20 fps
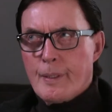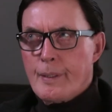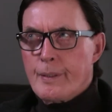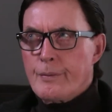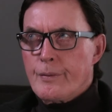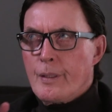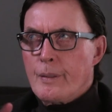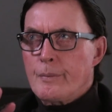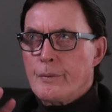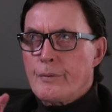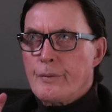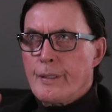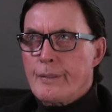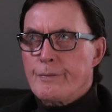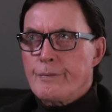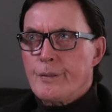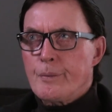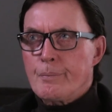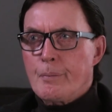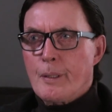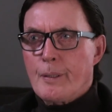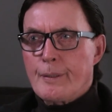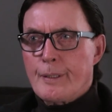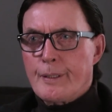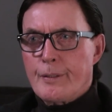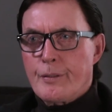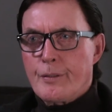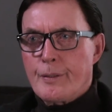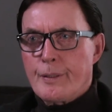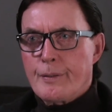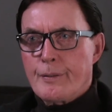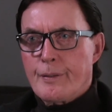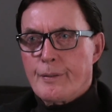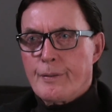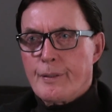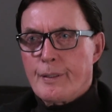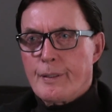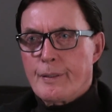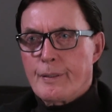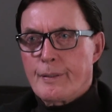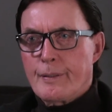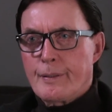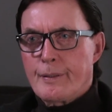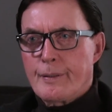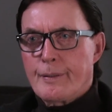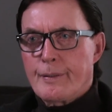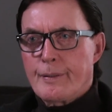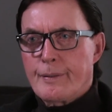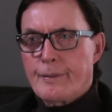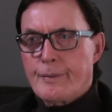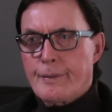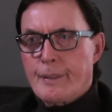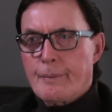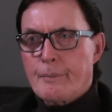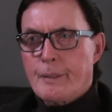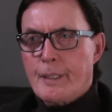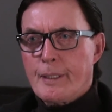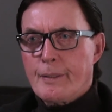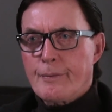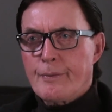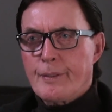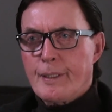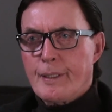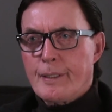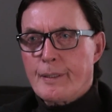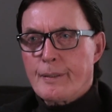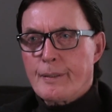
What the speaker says: It's almost like football injuries, isn't it? Same kind of thing,